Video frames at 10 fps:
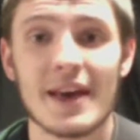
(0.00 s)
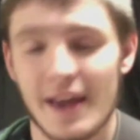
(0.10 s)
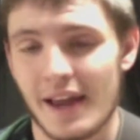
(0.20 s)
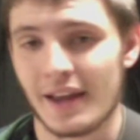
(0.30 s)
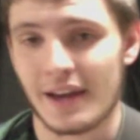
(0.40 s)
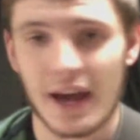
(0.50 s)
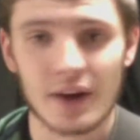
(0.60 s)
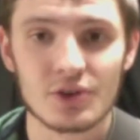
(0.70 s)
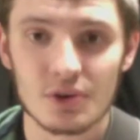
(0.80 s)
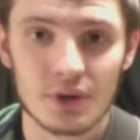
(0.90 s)
and how to
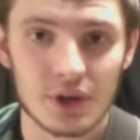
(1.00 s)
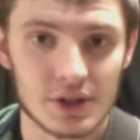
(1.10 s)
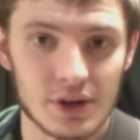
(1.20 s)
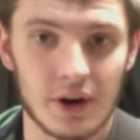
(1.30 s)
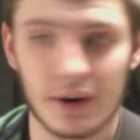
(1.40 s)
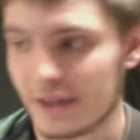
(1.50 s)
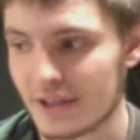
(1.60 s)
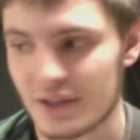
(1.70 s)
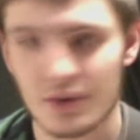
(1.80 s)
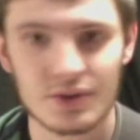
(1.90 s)
tune your guitar,
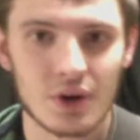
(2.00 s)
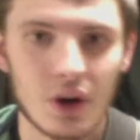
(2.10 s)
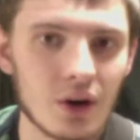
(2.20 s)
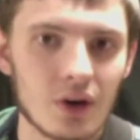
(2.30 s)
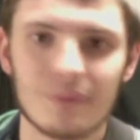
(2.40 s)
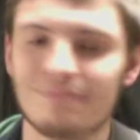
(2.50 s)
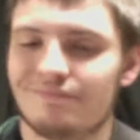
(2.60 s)
because those are all